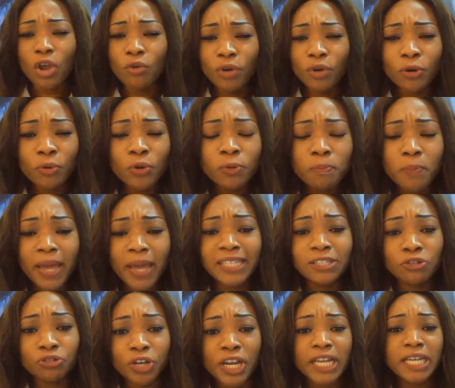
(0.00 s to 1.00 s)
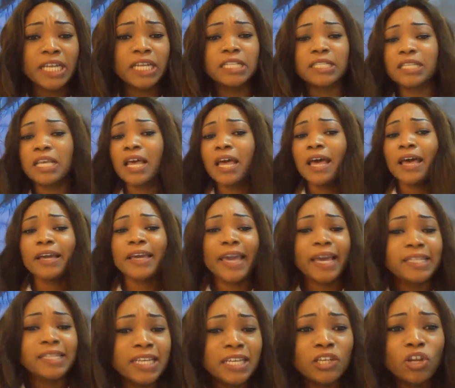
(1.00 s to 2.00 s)
recruitment trainings,
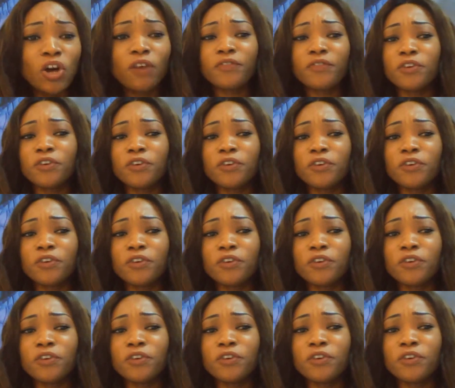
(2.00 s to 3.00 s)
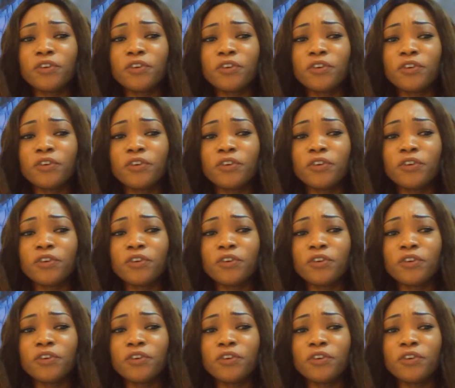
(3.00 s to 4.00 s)
getting up with your
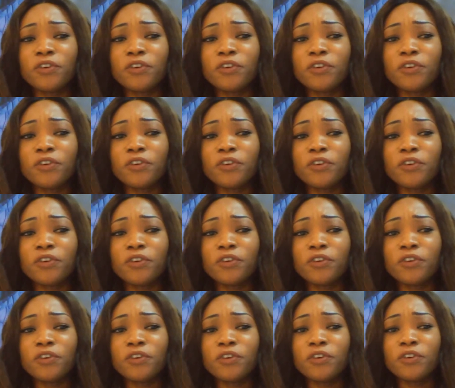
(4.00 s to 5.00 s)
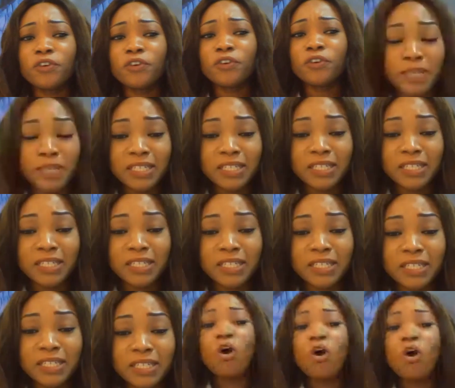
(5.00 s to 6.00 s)
new recruits that you bring into the
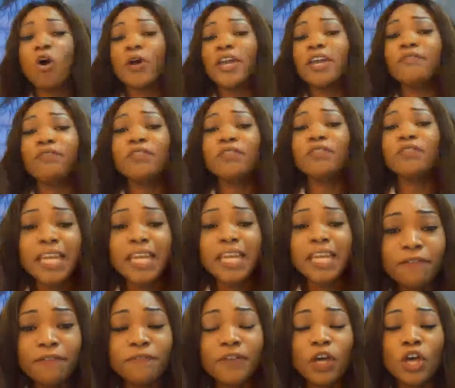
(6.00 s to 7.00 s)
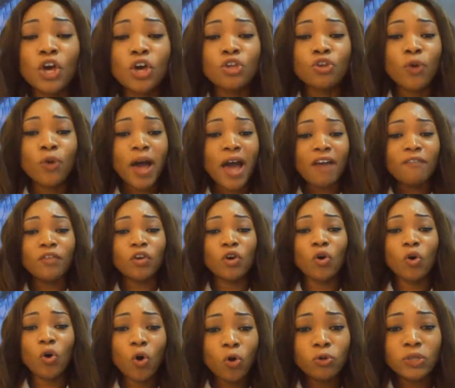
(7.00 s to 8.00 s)
business, or even if you have
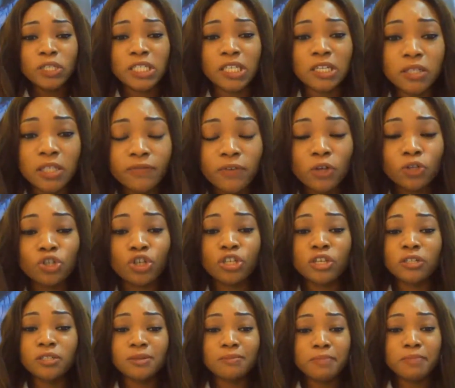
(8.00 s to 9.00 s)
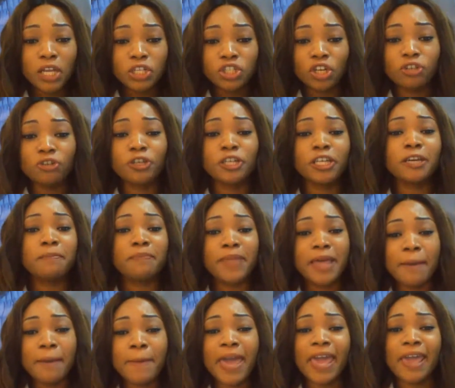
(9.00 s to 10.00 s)
your old sales force, you need to make sure you keep
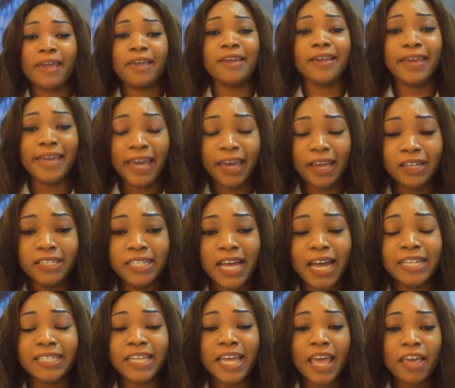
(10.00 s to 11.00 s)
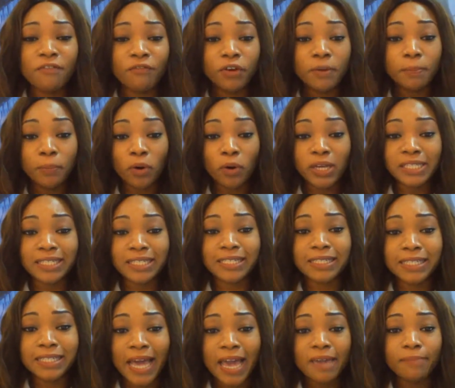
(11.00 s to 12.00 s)
them engaged at every point
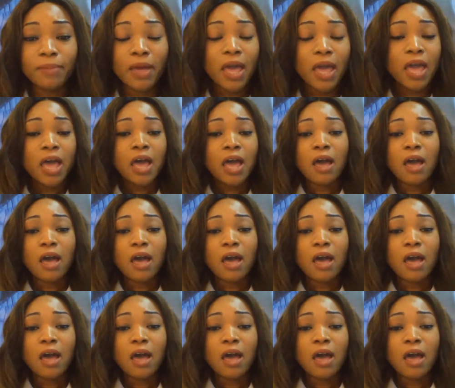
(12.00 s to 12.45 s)
in time.